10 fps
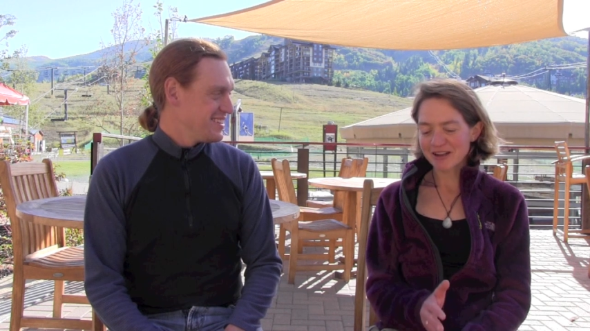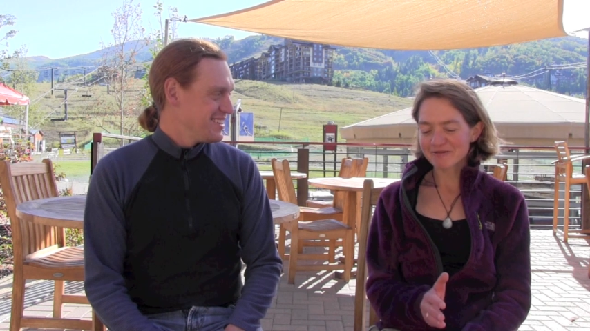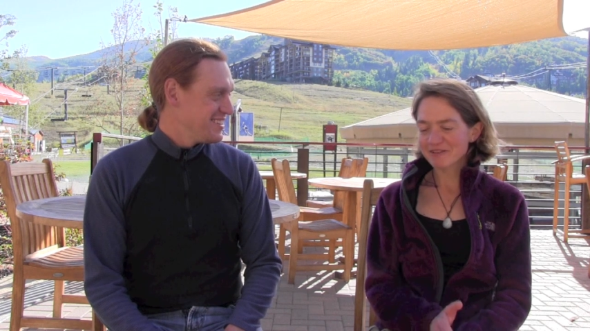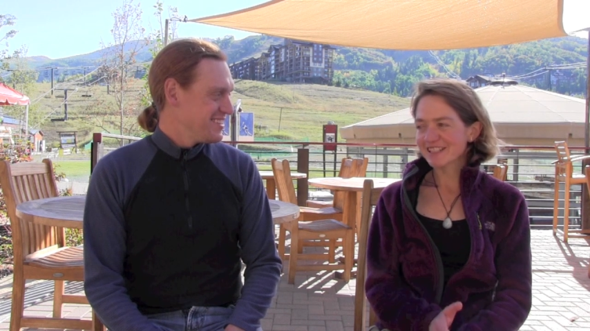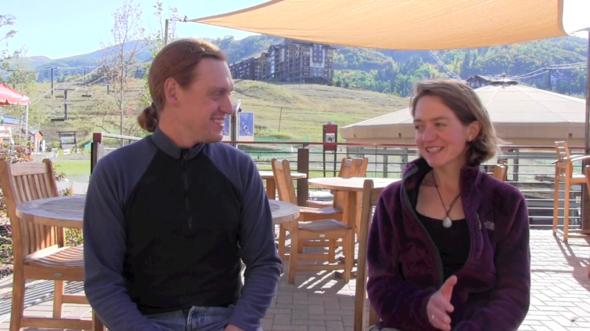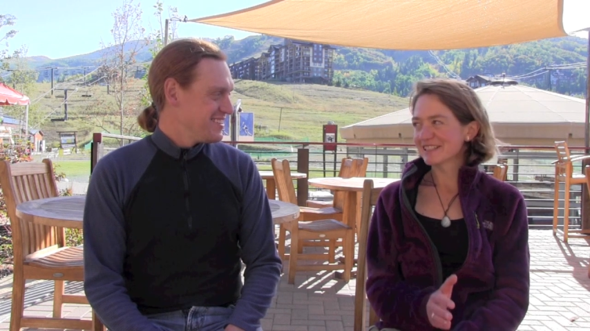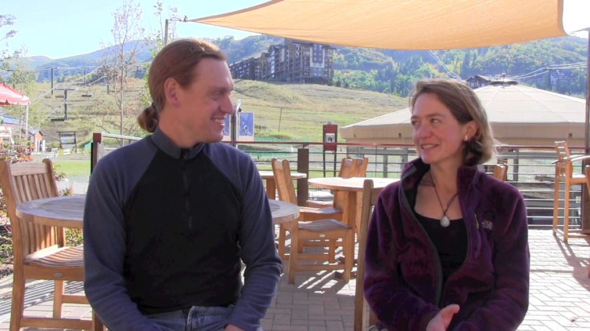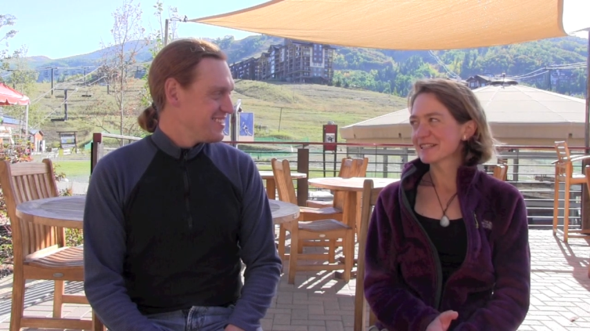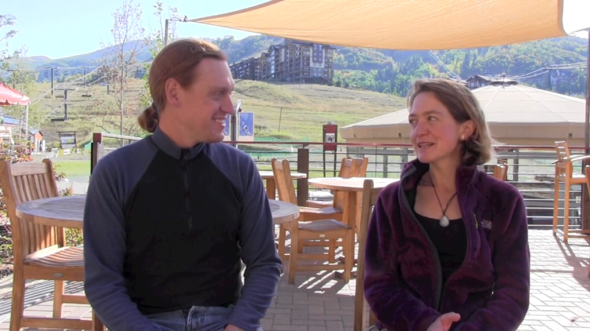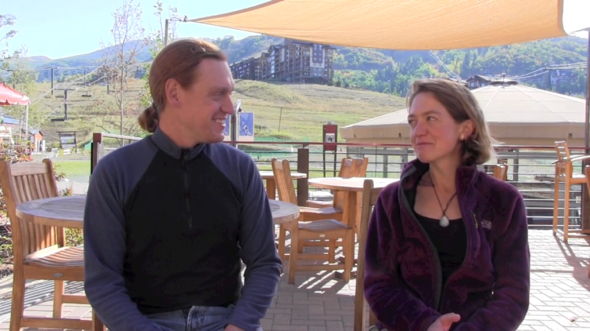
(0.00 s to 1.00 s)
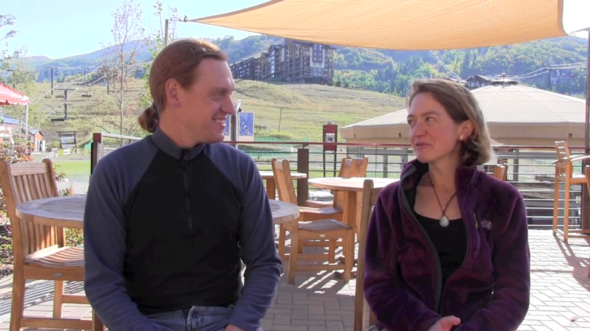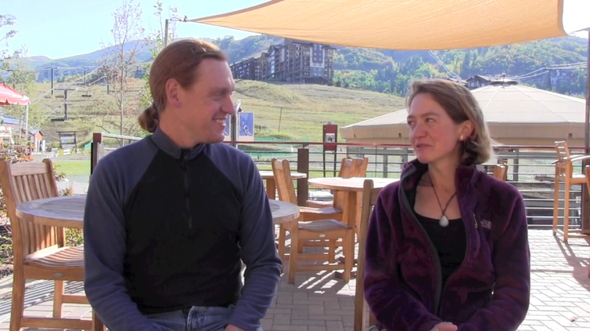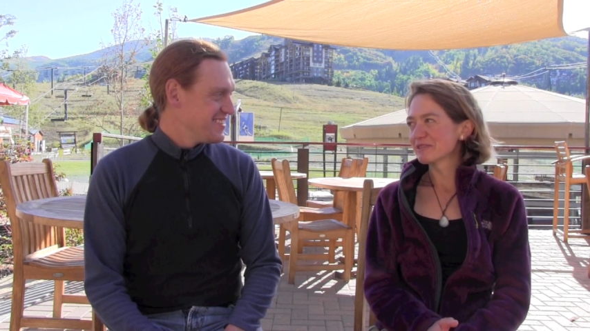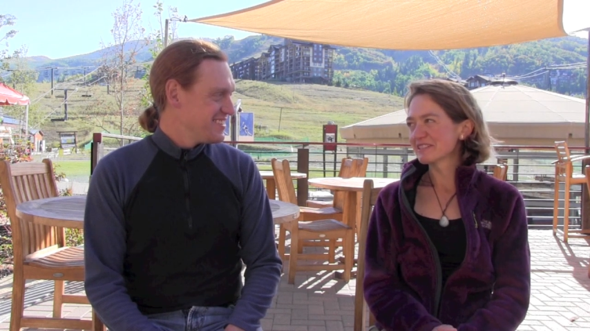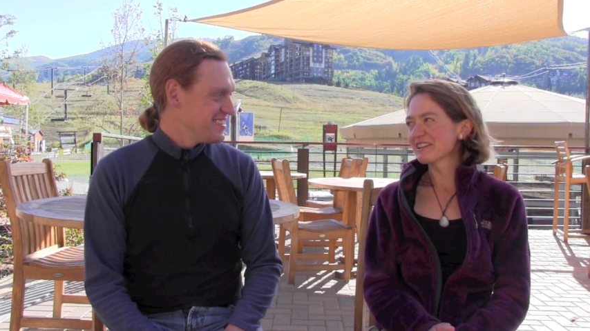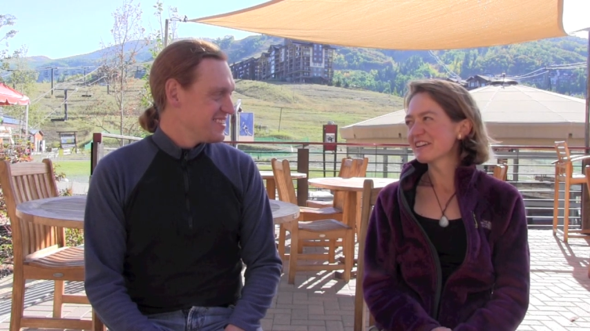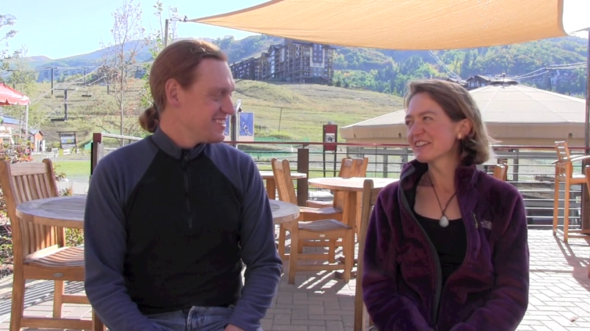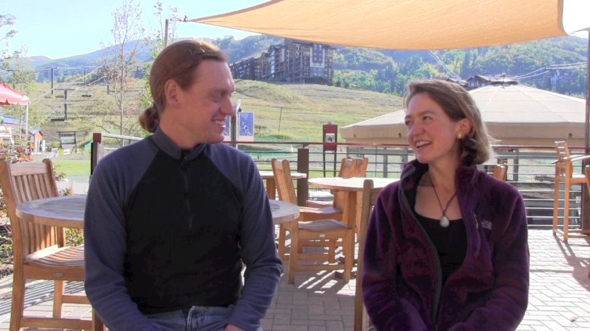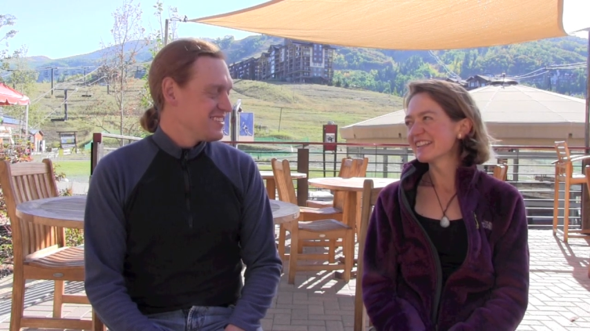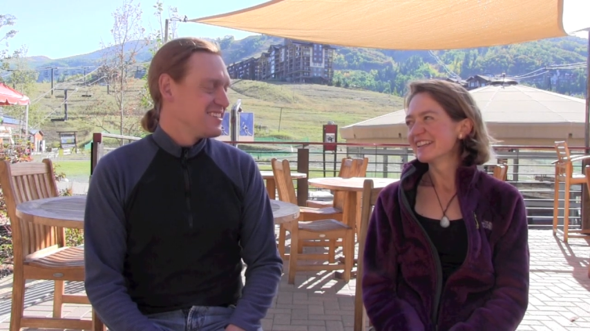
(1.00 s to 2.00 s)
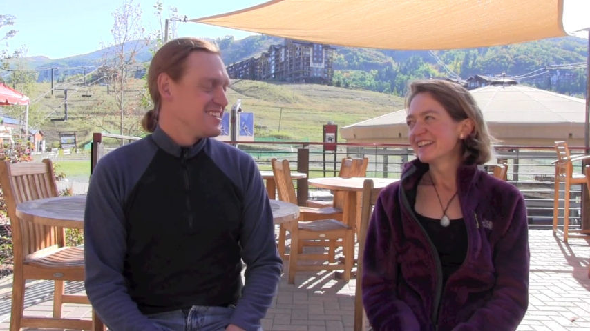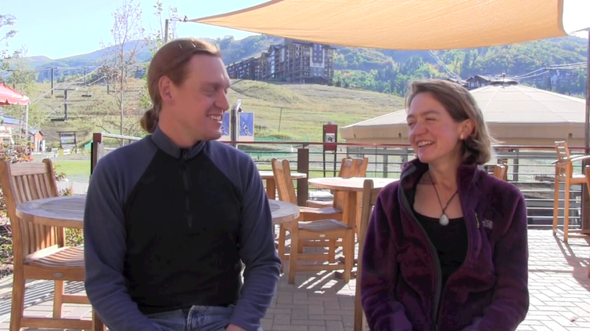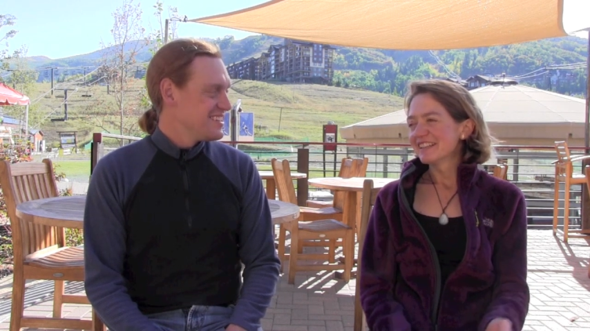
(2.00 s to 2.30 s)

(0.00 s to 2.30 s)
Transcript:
Speaker 1: kind of ready to sleep on the start line.